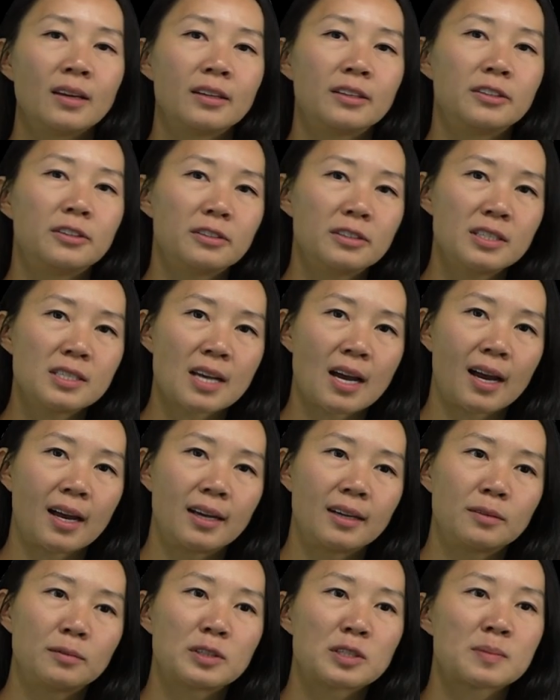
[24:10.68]
Your
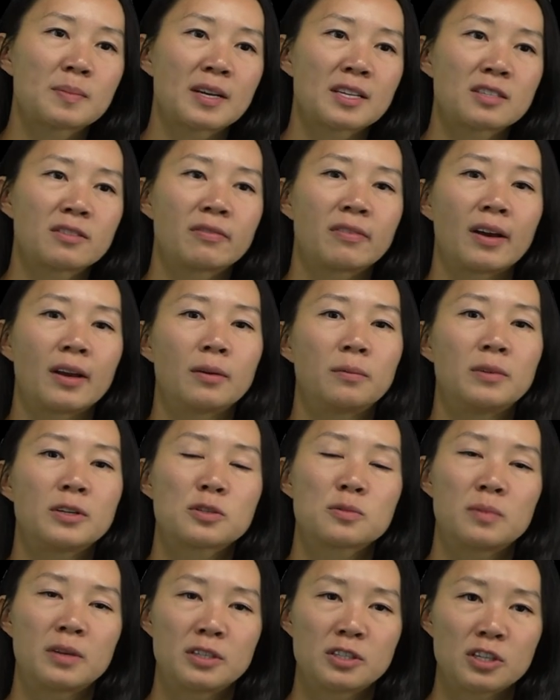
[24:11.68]
design will specify
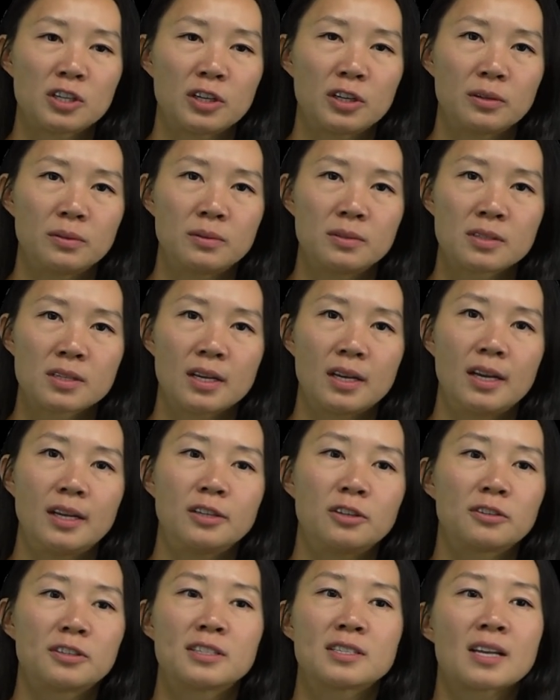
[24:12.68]
which one to use, and
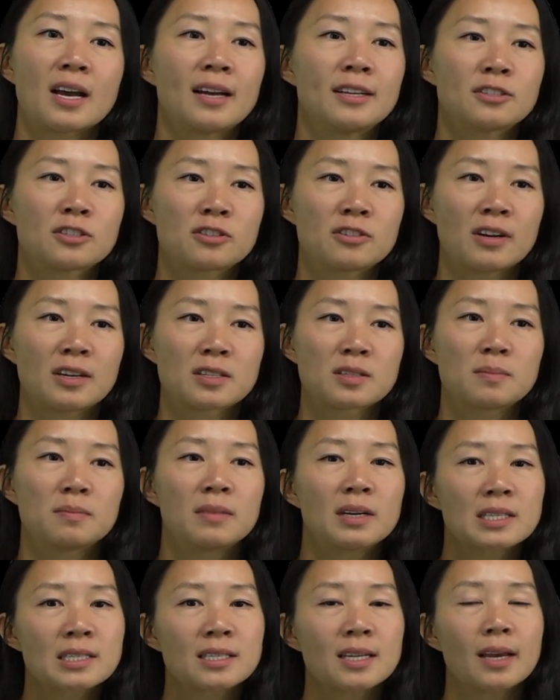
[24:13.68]
your design stress
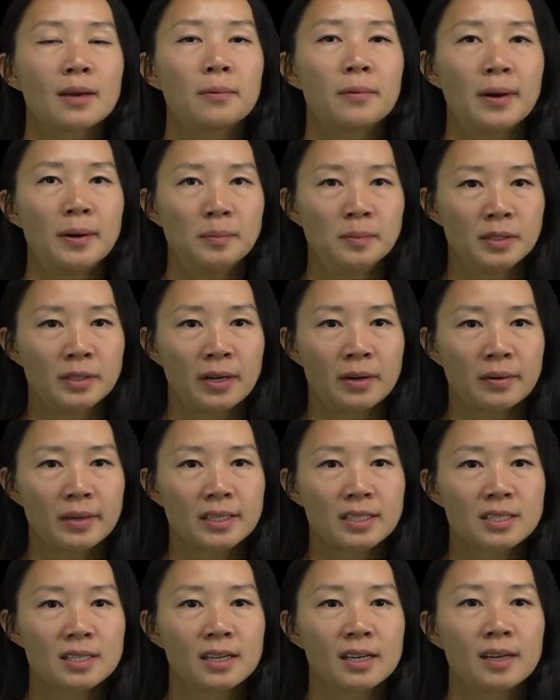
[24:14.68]
must stay well below
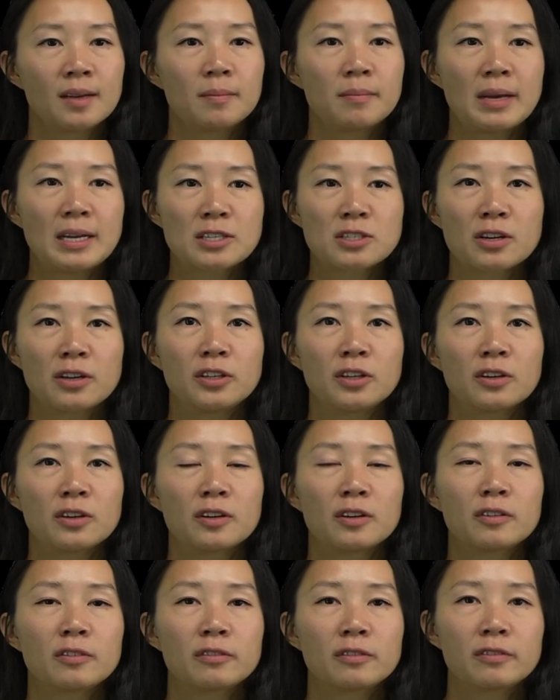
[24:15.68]
it, based on
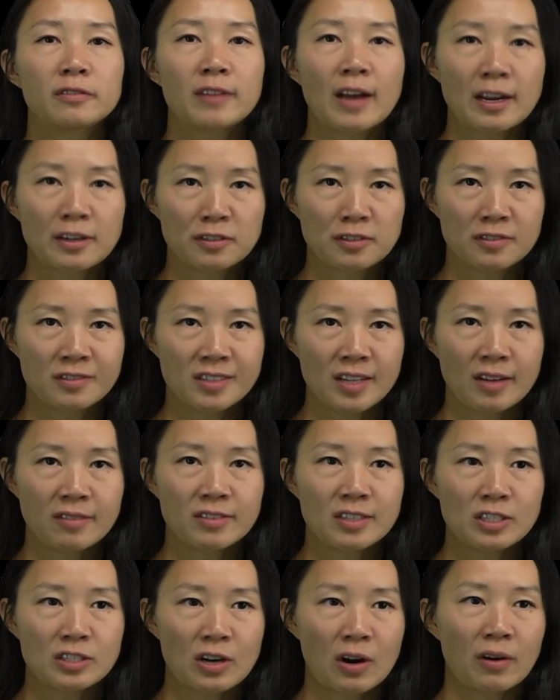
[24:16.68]
your factor of
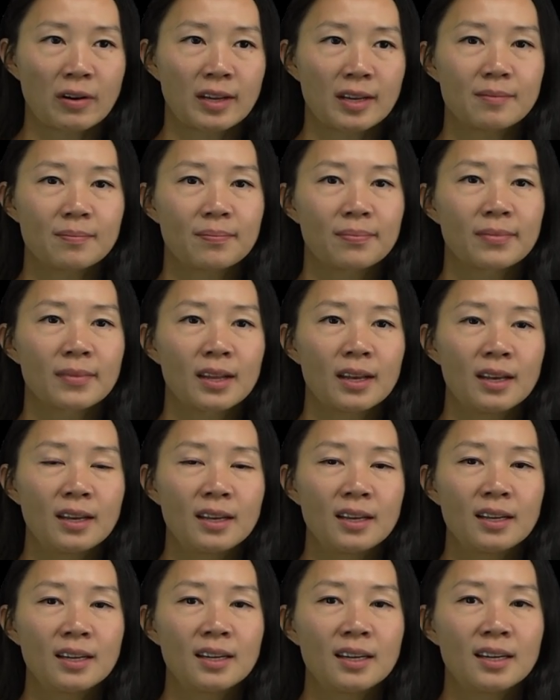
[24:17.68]
safety target.
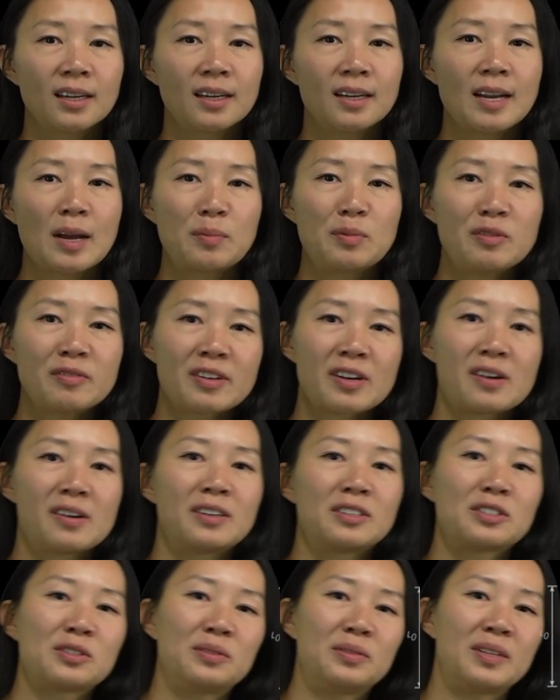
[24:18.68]
Now moving
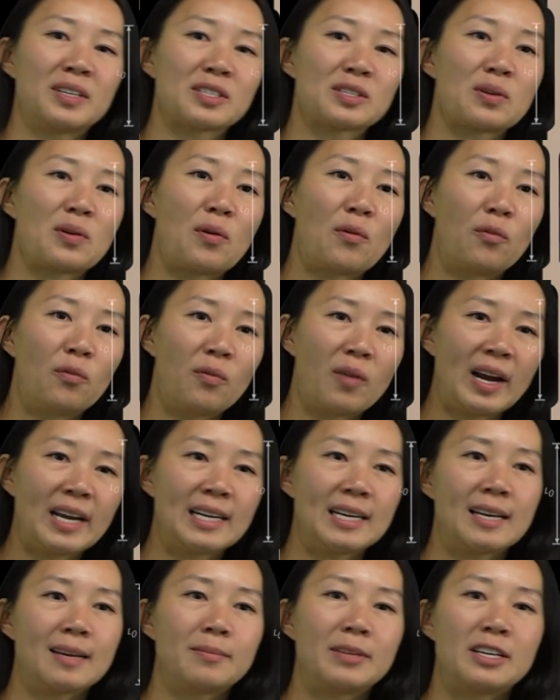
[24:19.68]
on to this
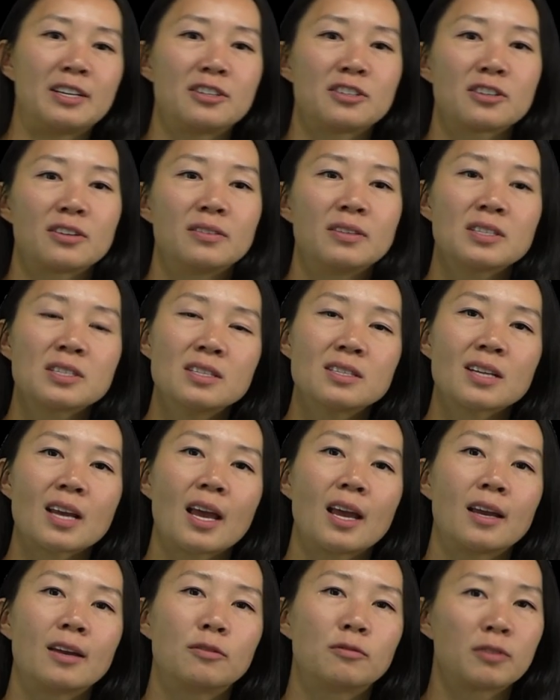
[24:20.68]
right image, this is
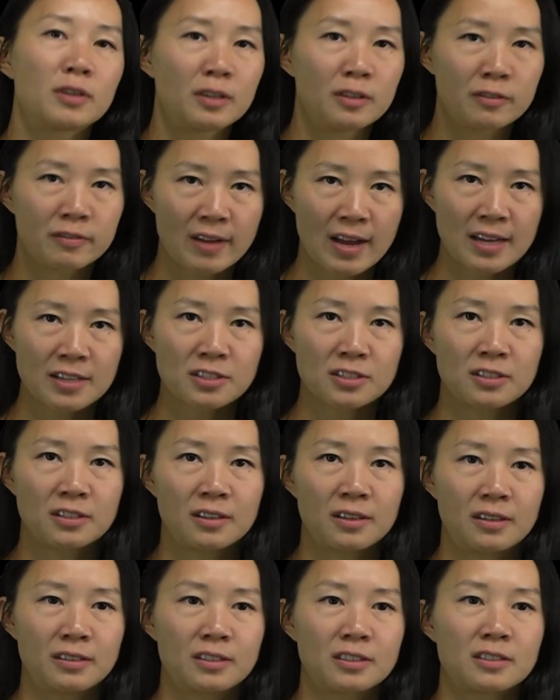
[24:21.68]
a real
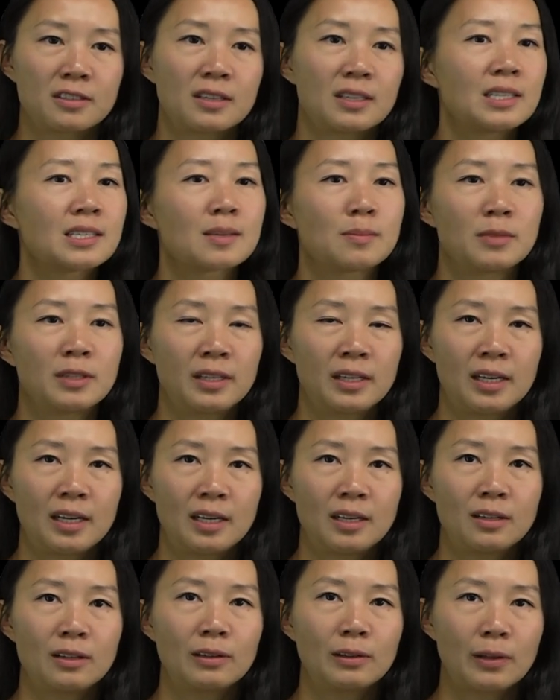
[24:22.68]
fastener under a
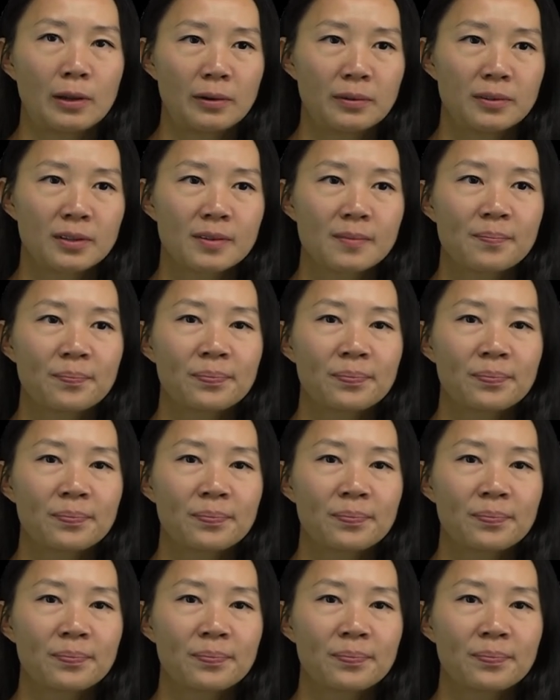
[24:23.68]
simulated load.